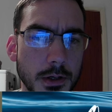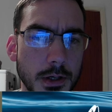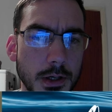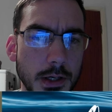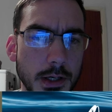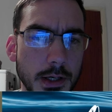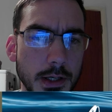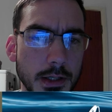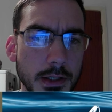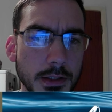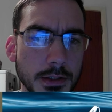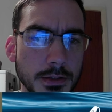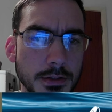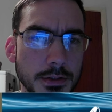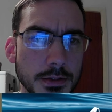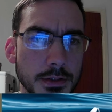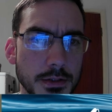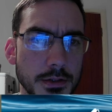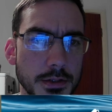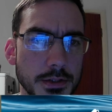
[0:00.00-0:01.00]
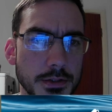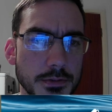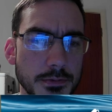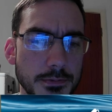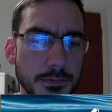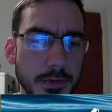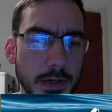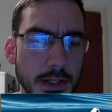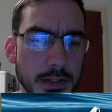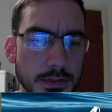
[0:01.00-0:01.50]
And this
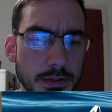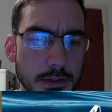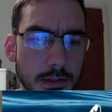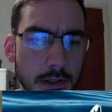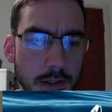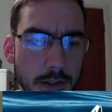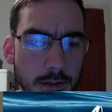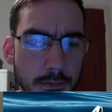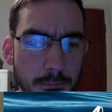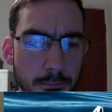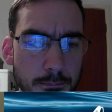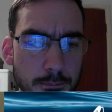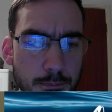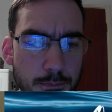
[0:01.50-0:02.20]
fate line,